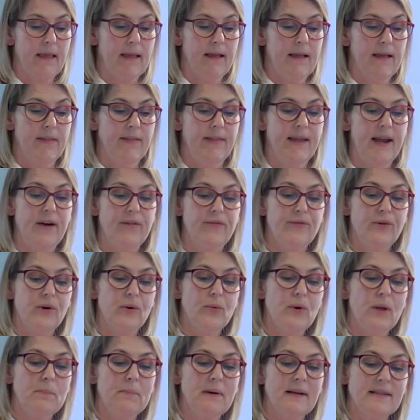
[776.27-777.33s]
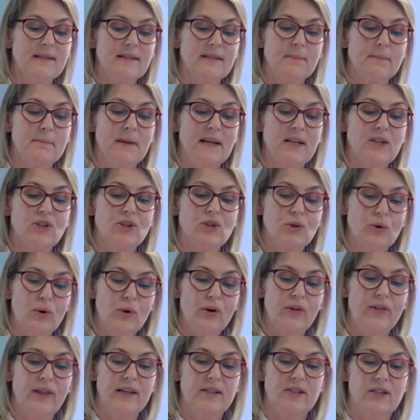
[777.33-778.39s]
Therefore, we must make sure
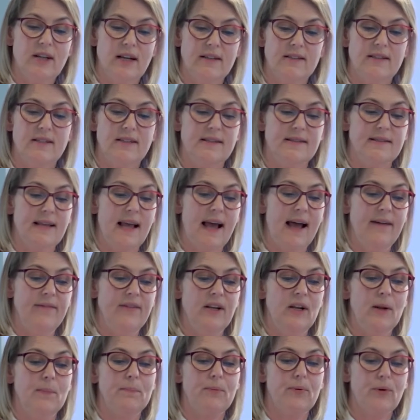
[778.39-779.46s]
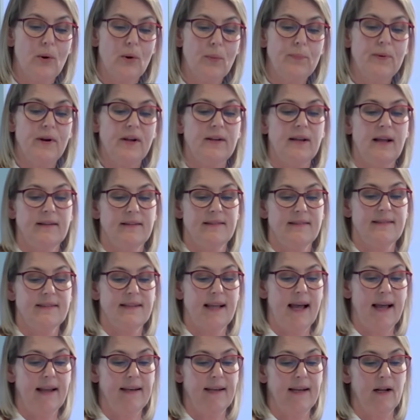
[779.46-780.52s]
that judges have an appropriate
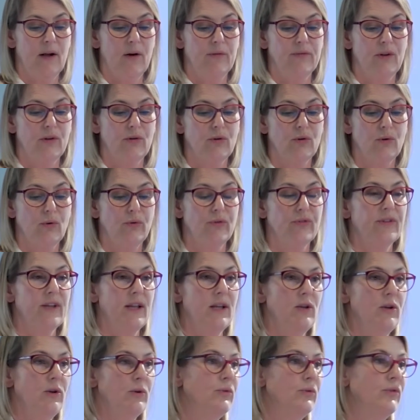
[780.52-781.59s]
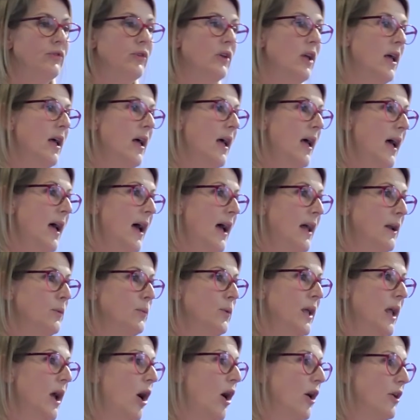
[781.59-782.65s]
understanding of the tools they use, and
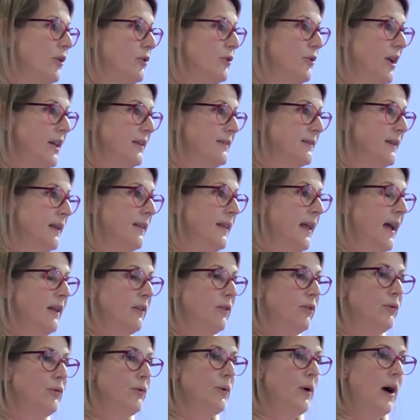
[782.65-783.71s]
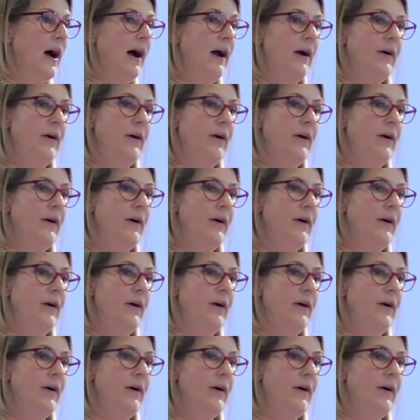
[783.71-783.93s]
we are addressing that through our